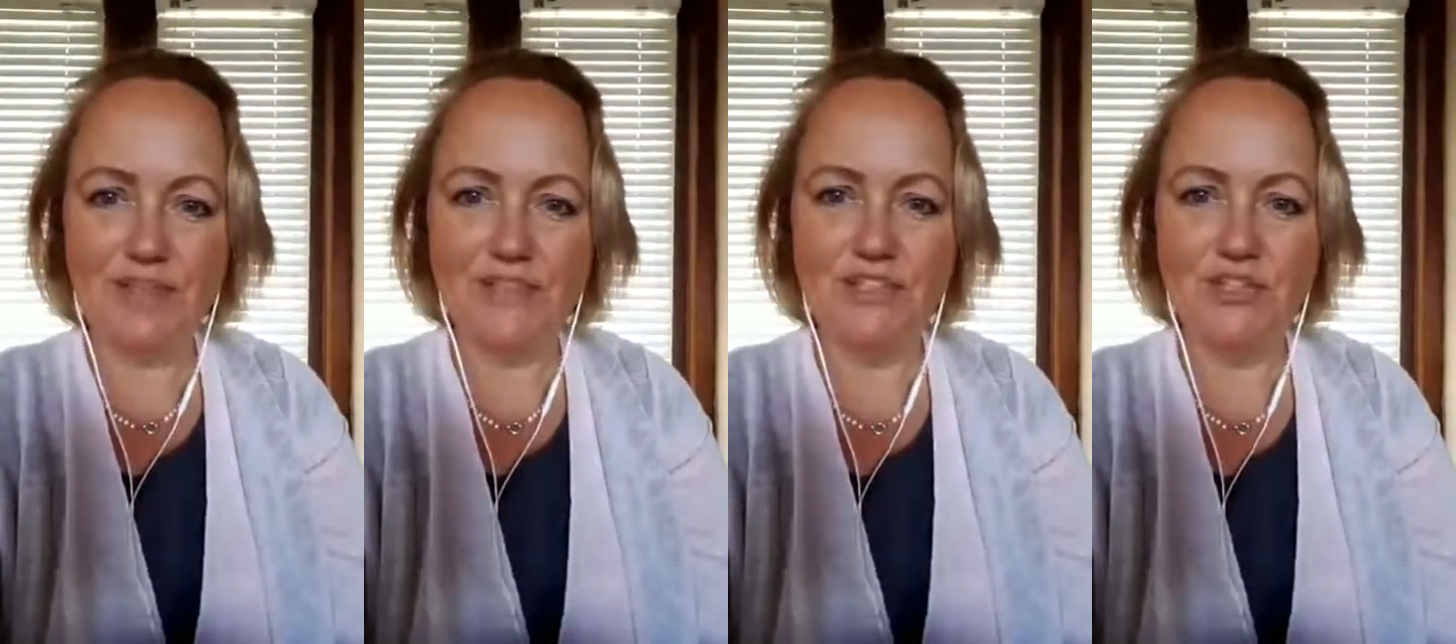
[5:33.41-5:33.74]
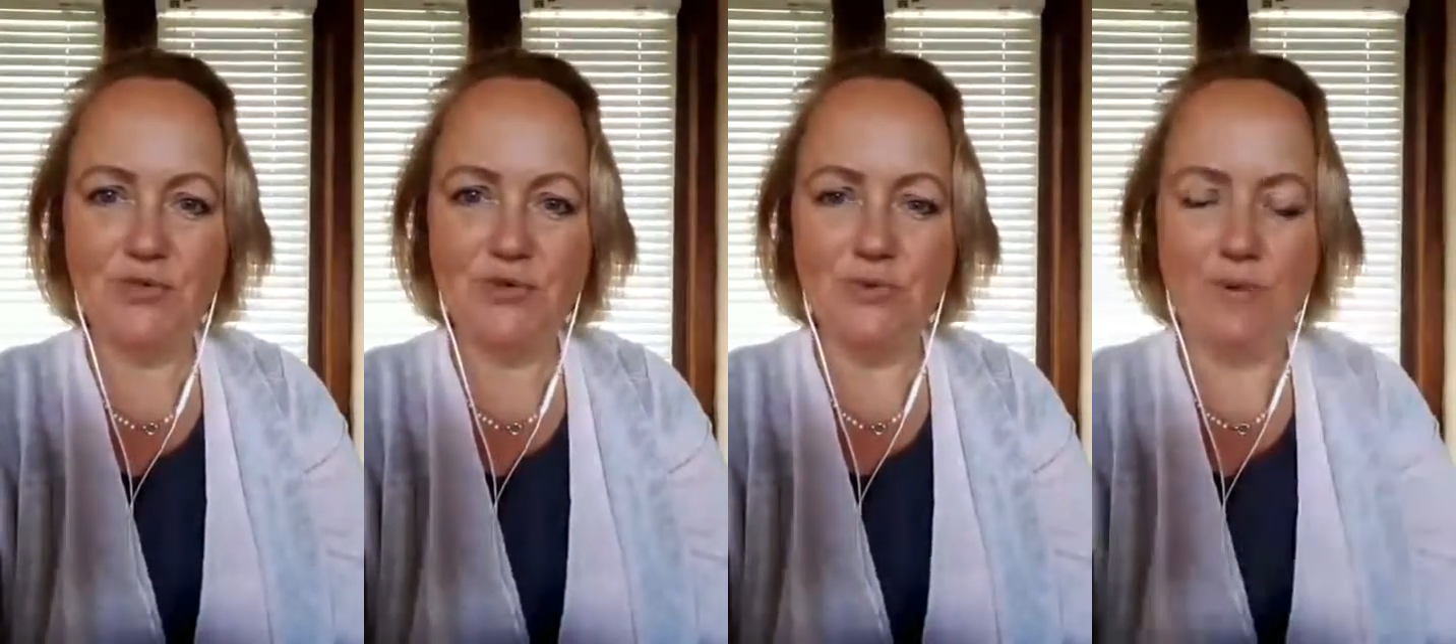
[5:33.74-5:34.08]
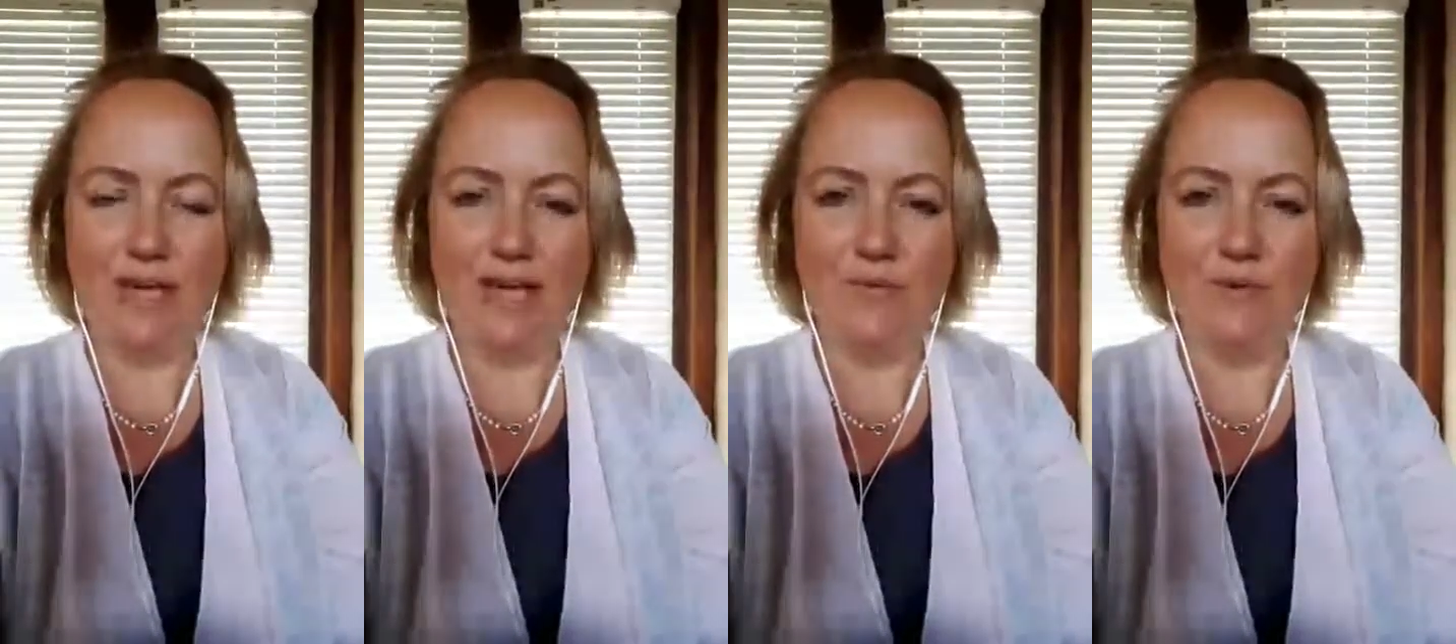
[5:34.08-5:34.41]
to do with
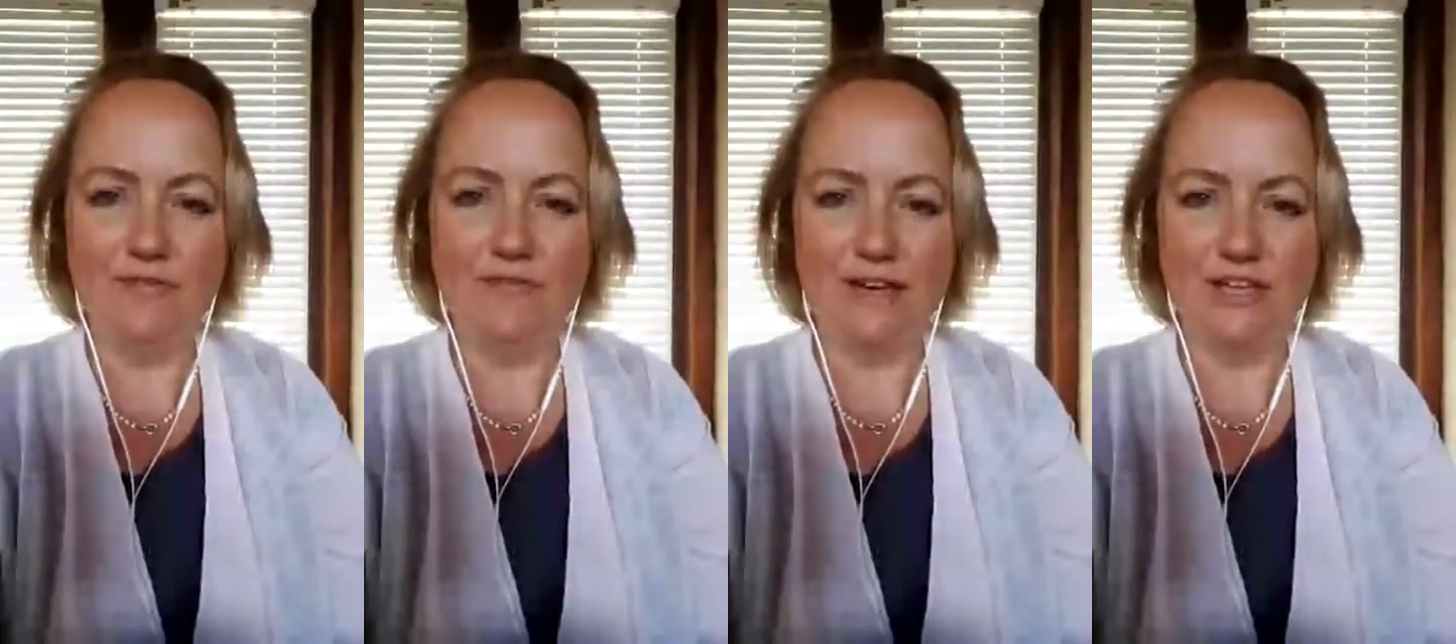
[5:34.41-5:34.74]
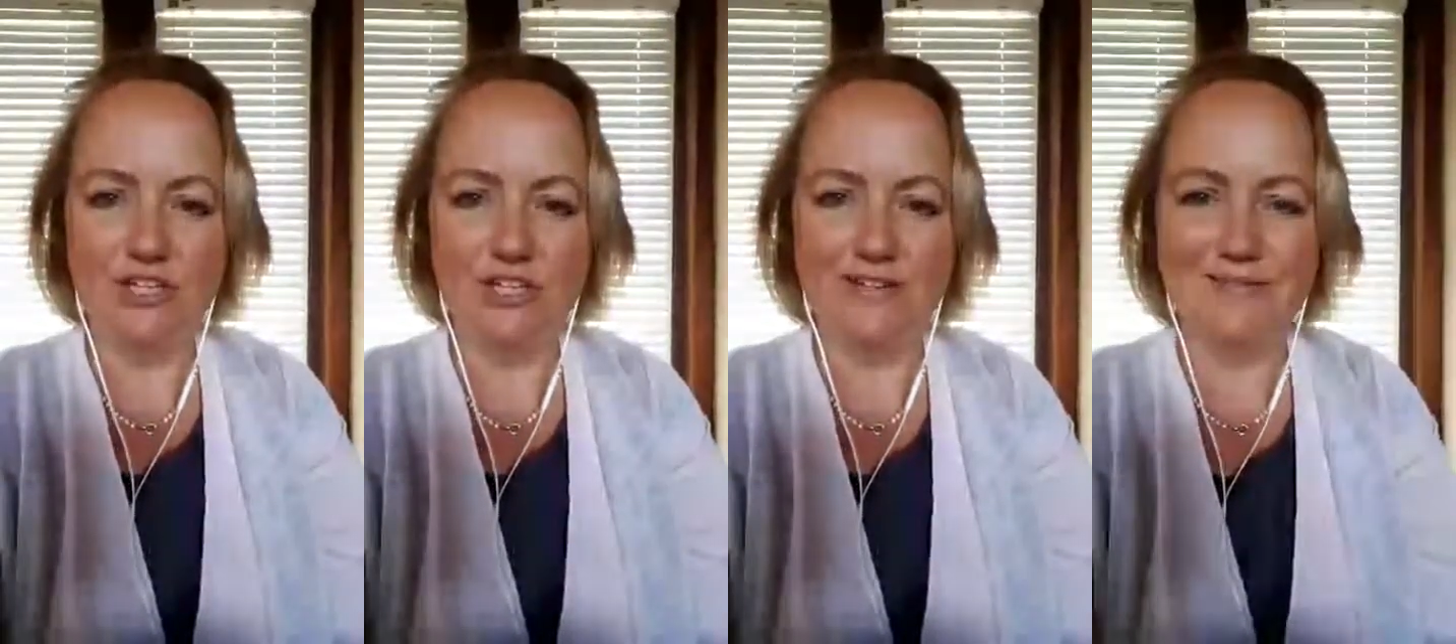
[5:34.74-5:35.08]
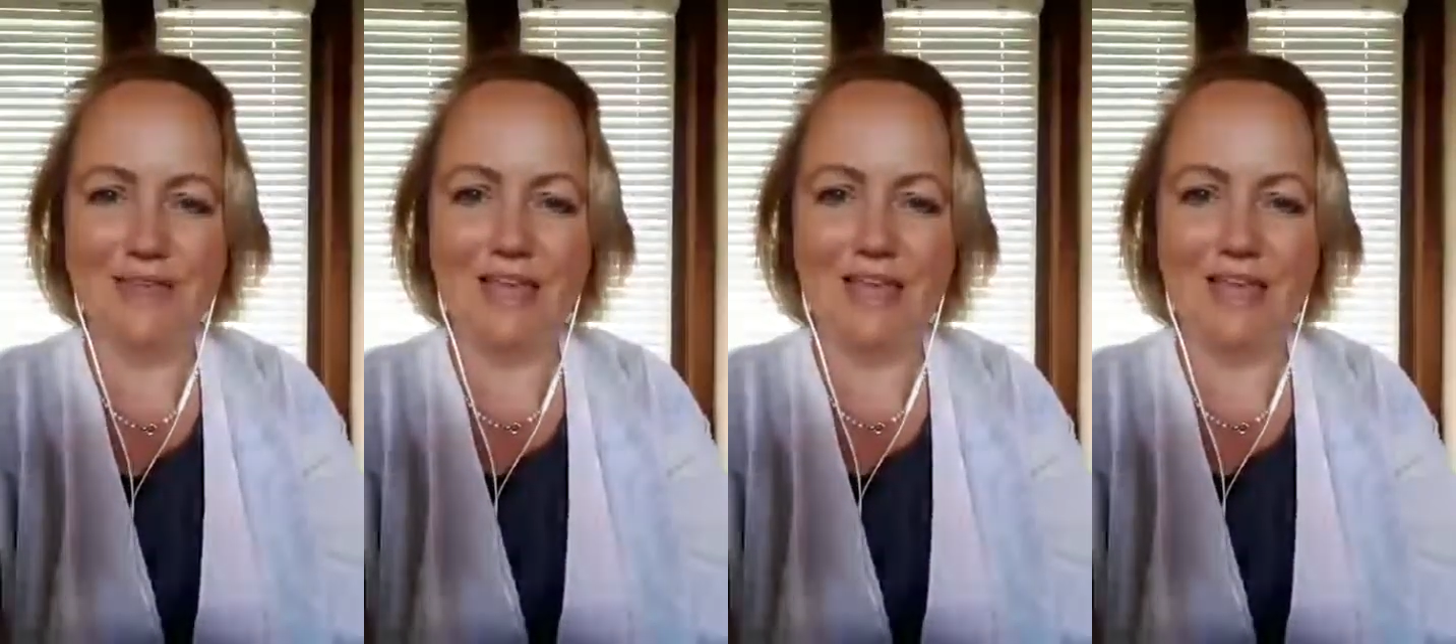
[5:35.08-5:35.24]
how we function.